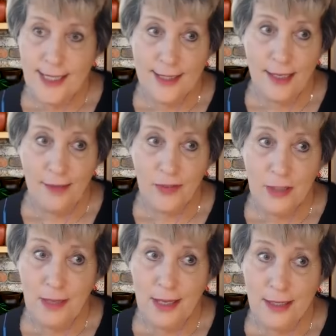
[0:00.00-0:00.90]
Does it have
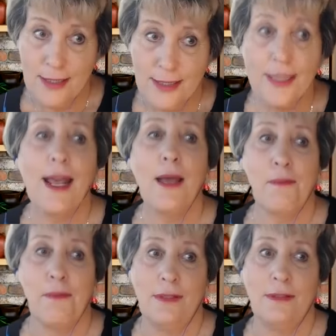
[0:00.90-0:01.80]
to be edited?
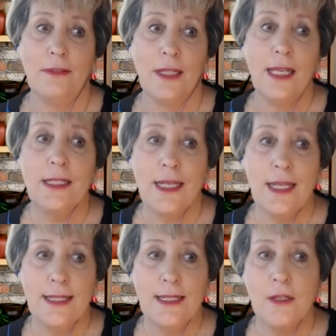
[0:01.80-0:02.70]
Absolutely, it
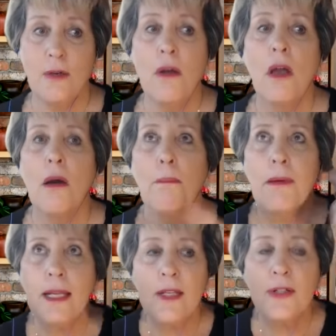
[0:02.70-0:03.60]
needs to,
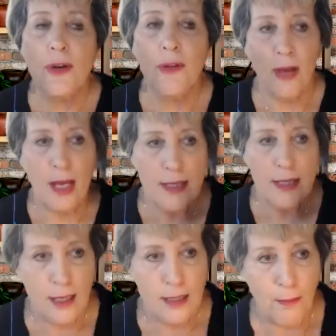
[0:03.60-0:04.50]
but it gets your thoughts
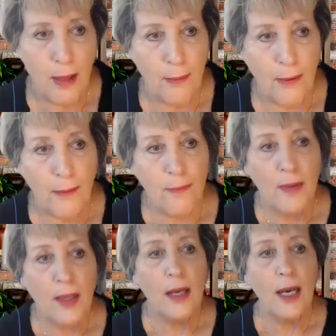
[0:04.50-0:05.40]
onto paper.
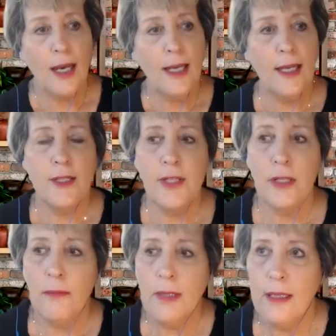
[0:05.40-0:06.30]
I had a
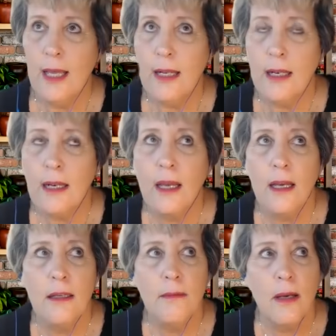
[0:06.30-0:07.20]
gentleman that
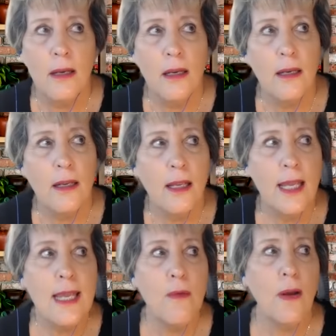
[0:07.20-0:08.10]

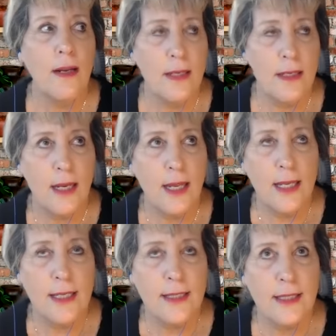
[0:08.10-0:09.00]

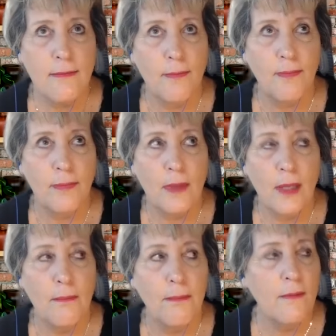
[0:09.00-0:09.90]
he's
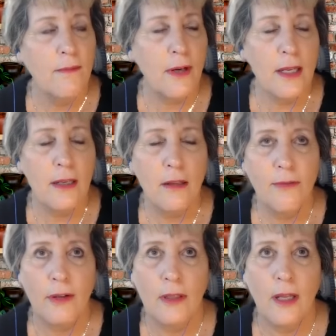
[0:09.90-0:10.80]
been very ill
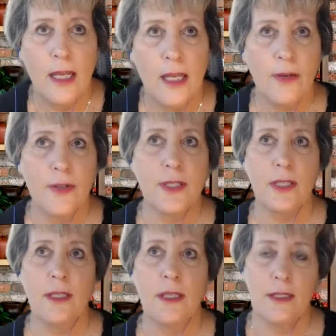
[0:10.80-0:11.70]
for a lot of years,
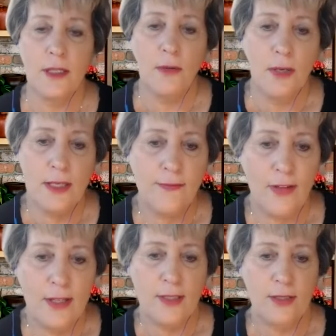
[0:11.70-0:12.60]
and so his
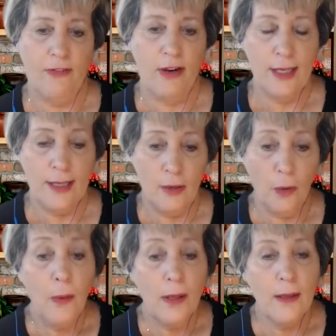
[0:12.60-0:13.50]
funds are very
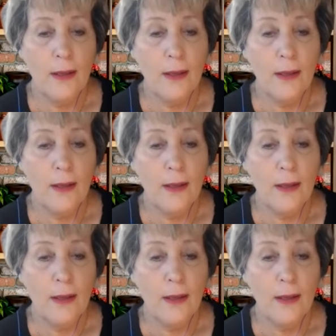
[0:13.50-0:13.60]
low,